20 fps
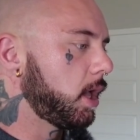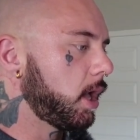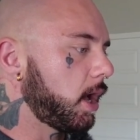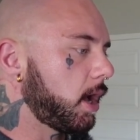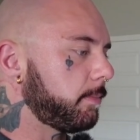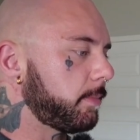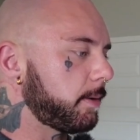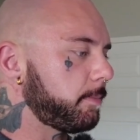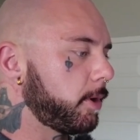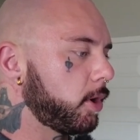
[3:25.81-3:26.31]

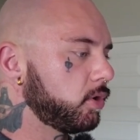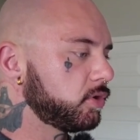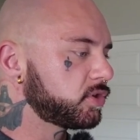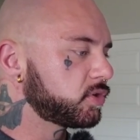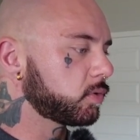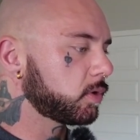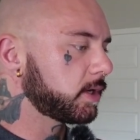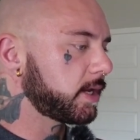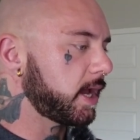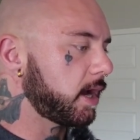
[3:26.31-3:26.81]
My
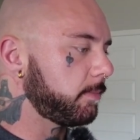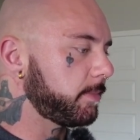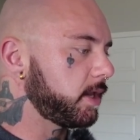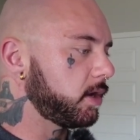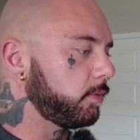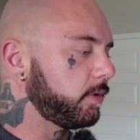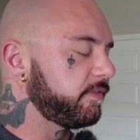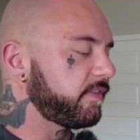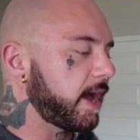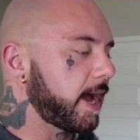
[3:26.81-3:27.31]
post-workout
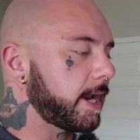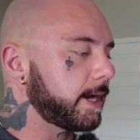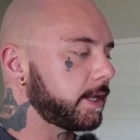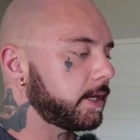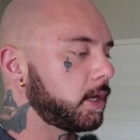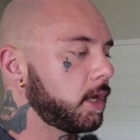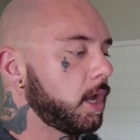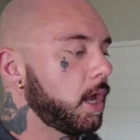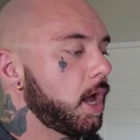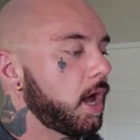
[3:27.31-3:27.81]
meal, we've
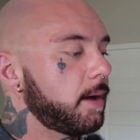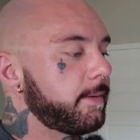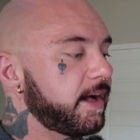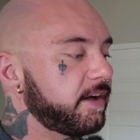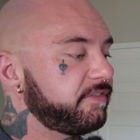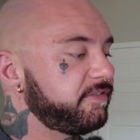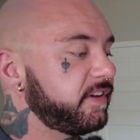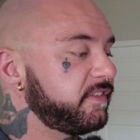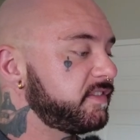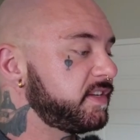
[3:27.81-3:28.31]
added
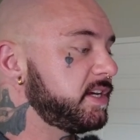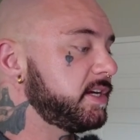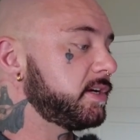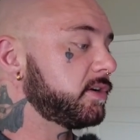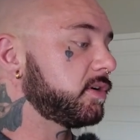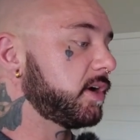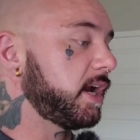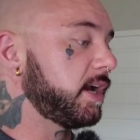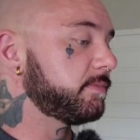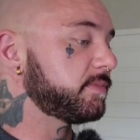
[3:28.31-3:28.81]
about 15
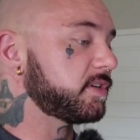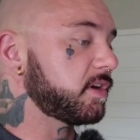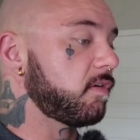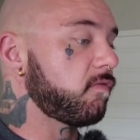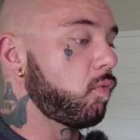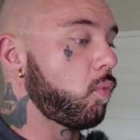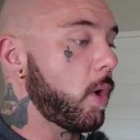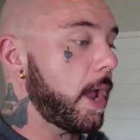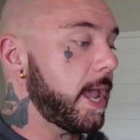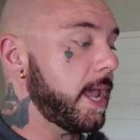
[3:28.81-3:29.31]
grams
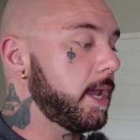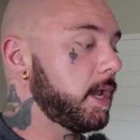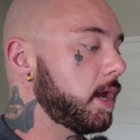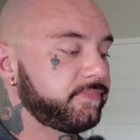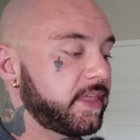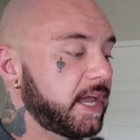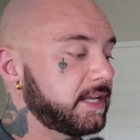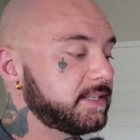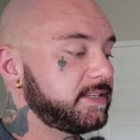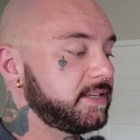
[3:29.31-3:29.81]
of whey.
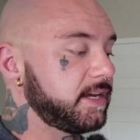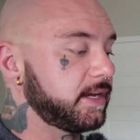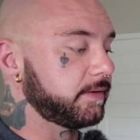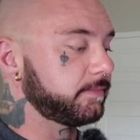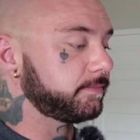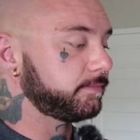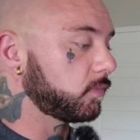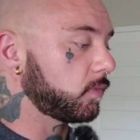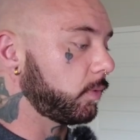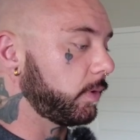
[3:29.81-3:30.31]
That's it.